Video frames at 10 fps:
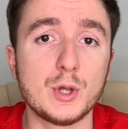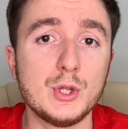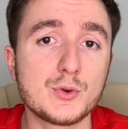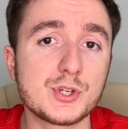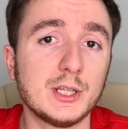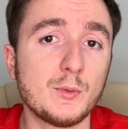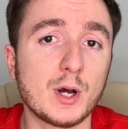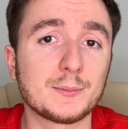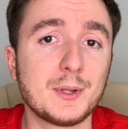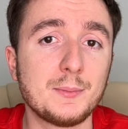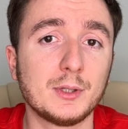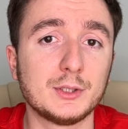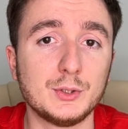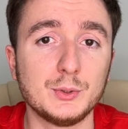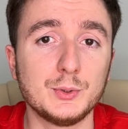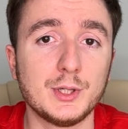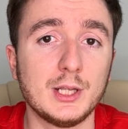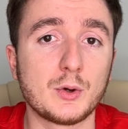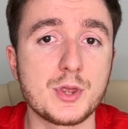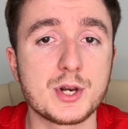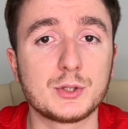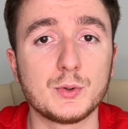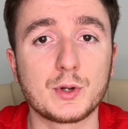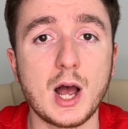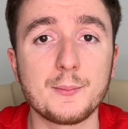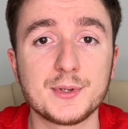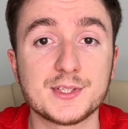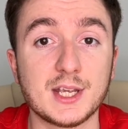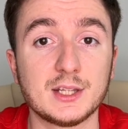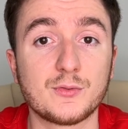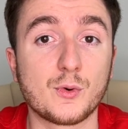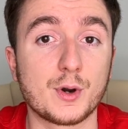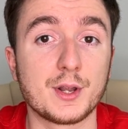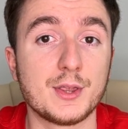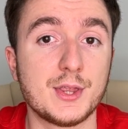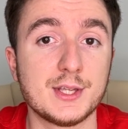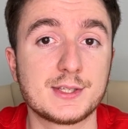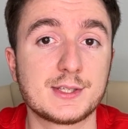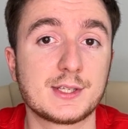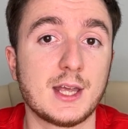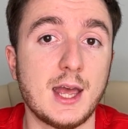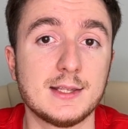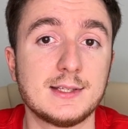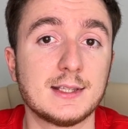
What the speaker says: usually what people do in order to compensate for this Etsy